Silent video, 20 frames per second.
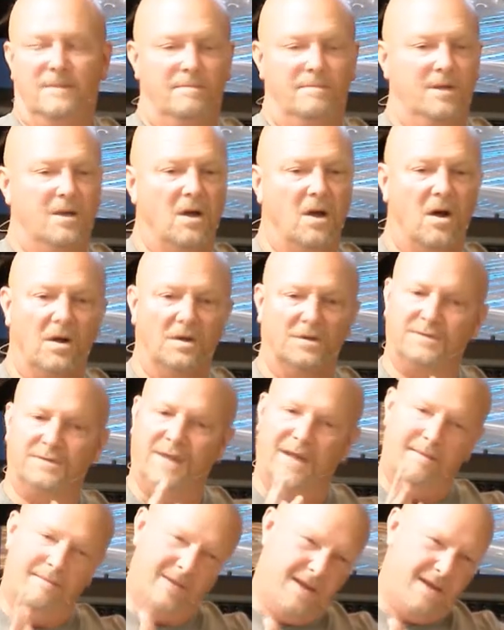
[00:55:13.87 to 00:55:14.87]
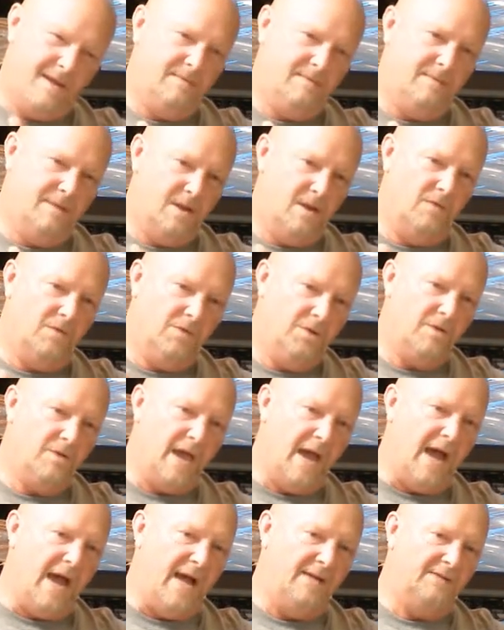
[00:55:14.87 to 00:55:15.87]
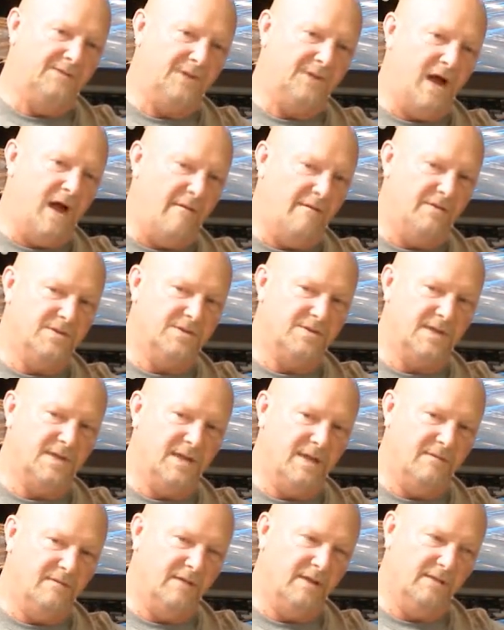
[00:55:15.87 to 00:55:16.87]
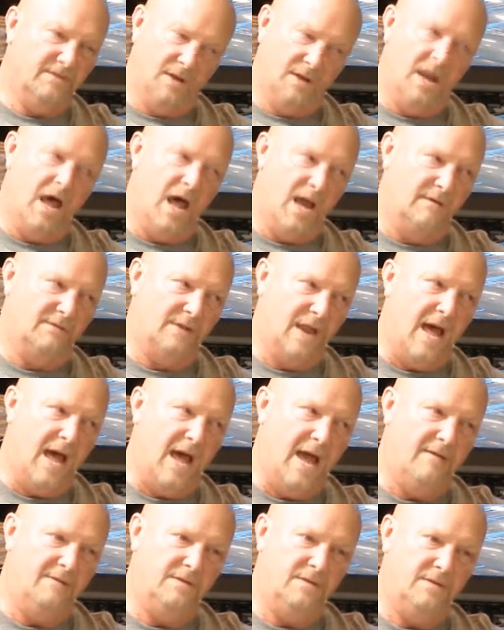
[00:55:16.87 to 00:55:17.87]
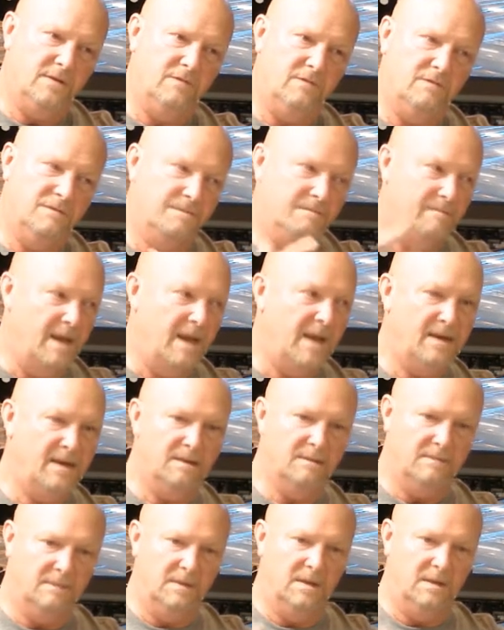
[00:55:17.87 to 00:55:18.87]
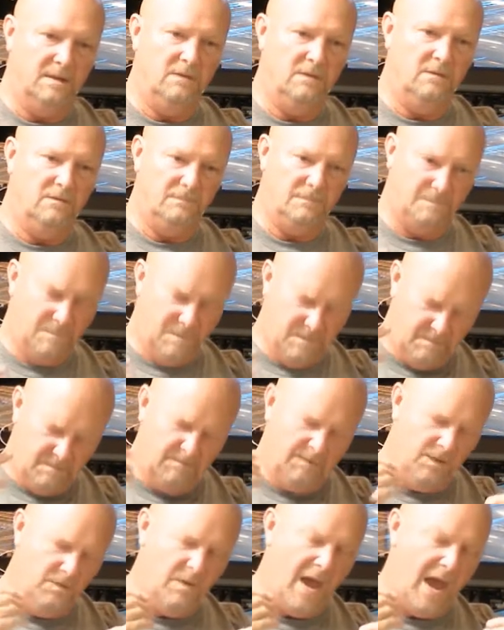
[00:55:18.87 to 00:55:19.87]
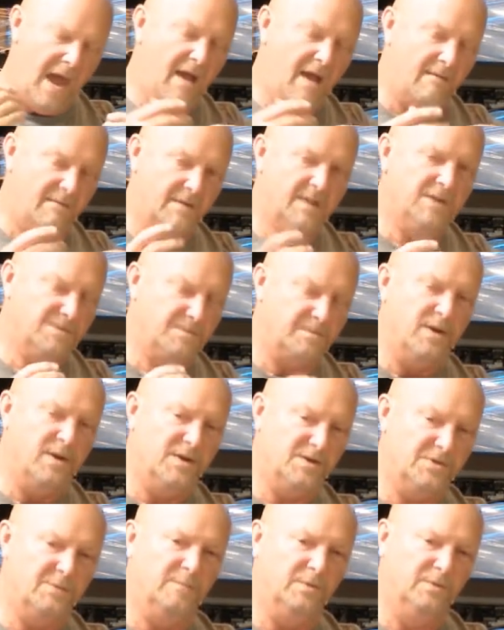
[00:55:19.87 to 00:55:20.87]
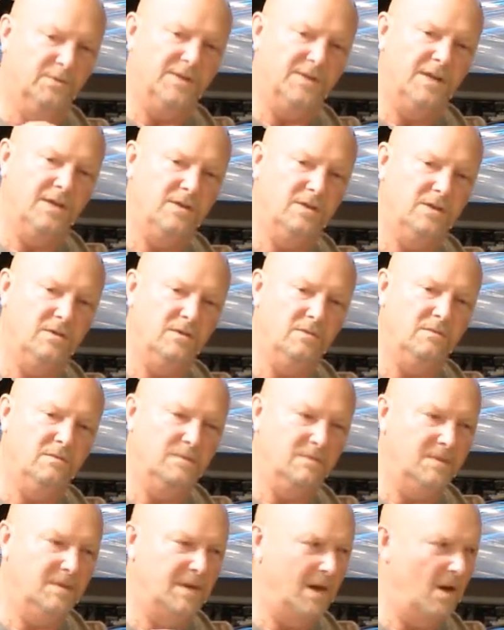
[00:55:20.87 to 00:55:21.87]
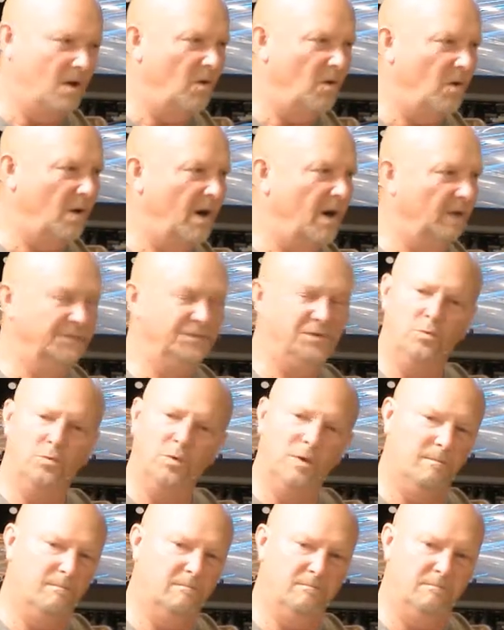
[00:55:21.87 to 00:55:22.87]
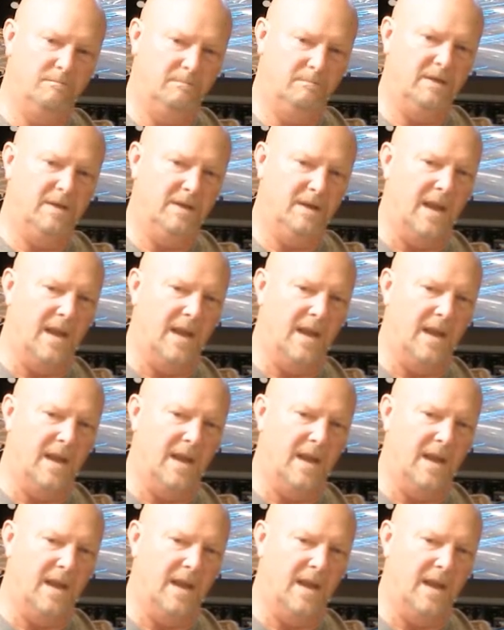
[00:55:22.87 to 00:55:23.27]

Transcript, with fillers: because, uh, you know, you guys obviously have lived a lot of life and you've made it and you've you have these principles in you, you know, or else you wouldn't be